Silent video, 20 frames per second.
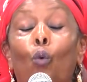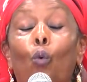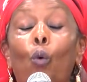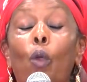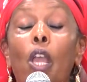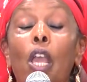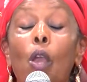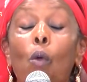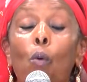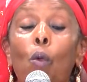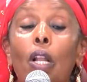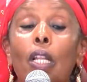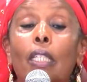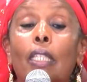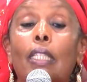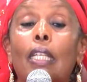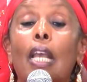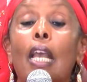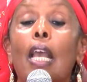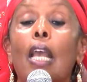We will
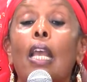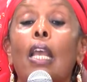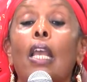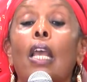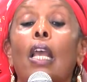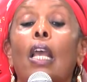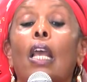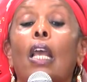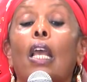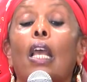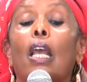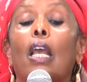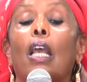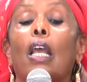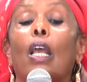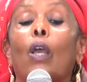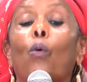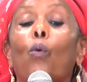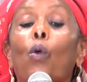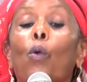say,
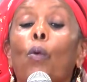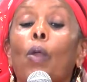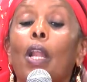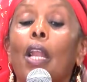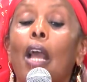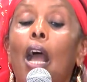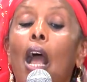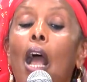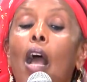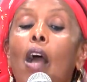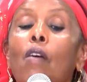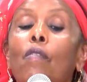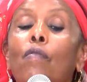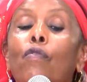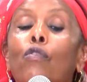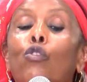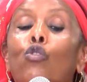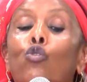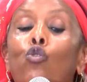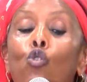we will
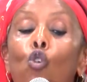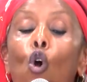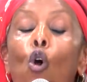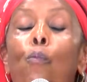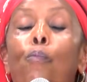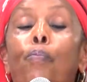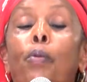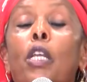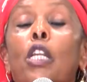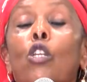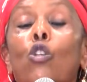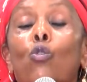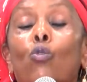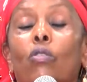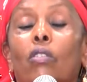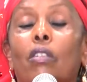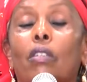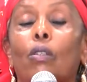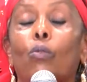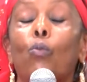have two
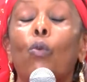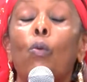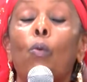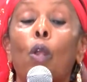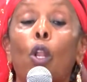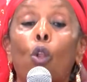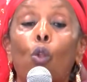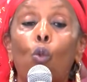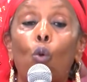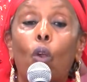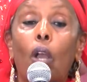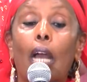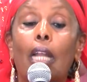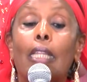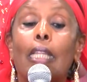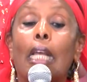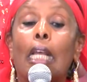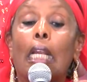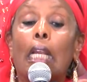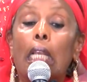opinions. We will look
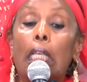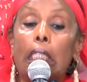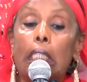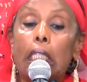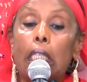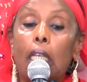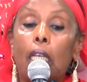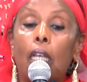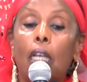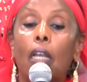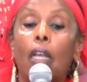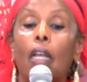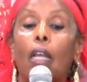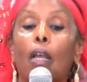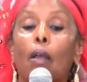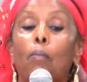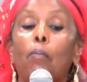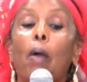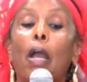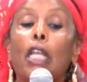at the risk.
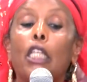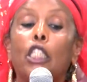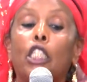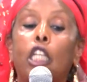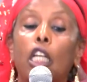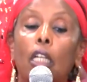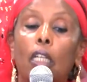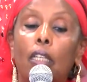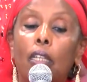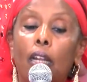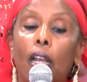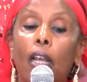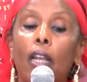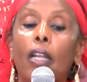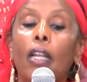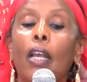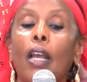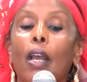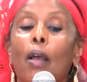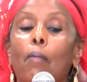My
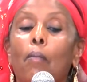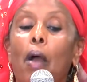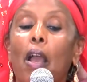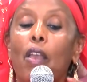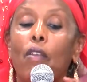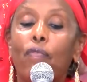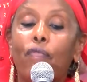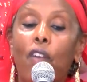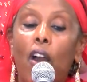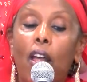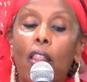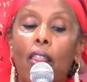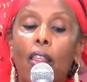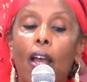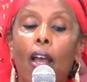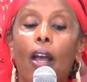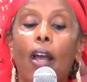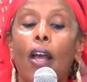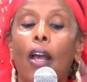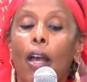children, my
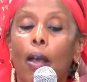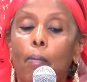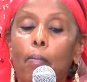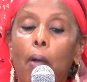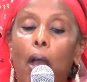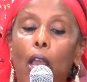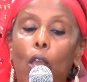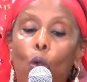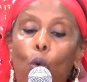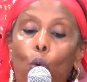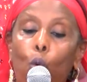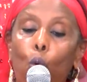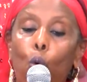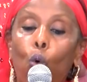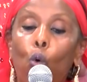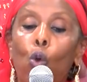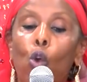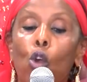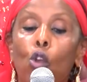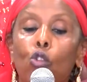father, my
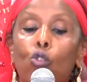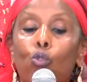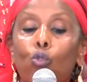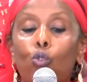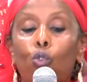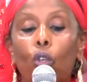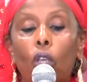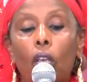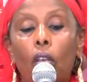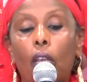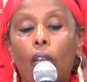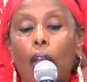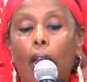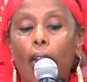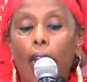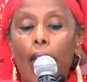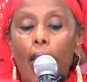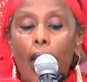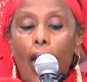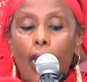who, sujui,
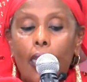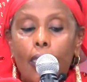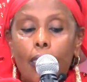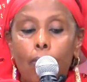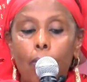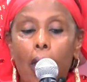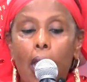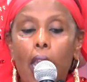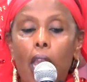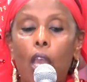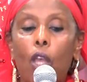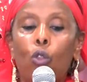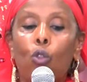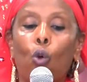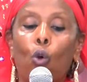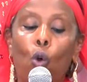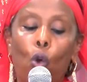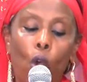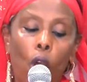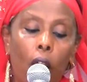can I ask my
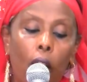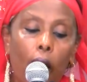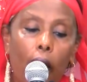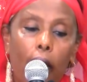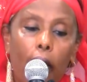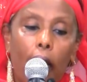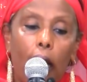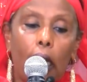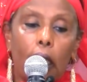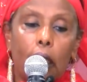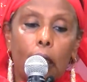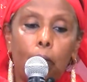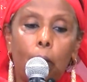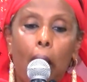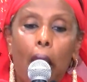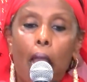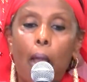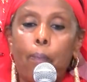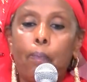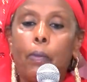edo, can I ask
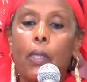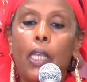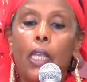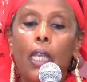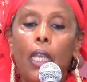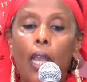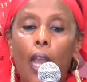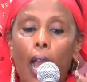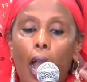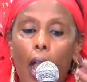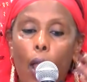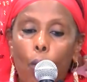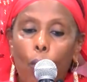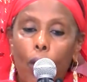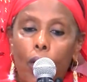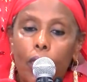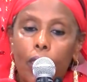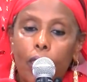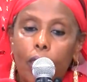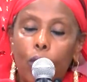my apti? I
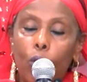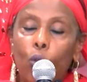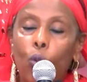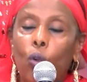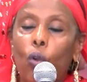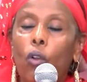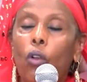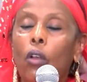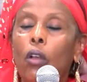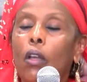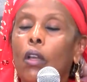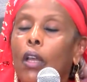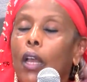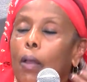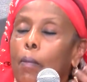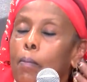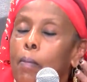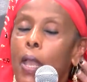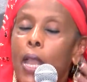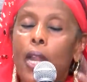want,
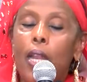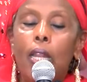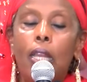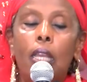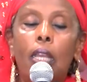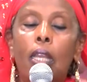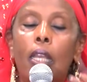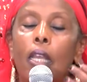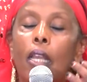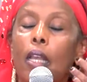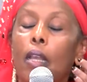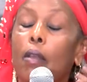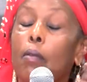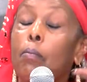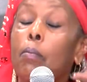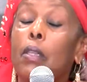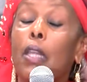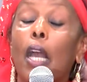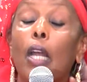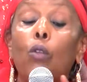many,
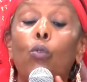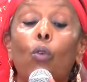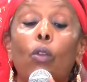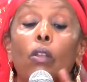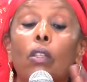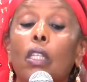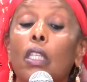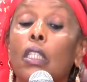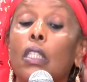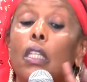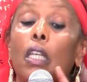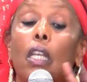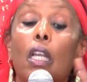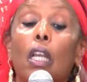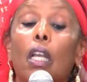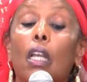that one, these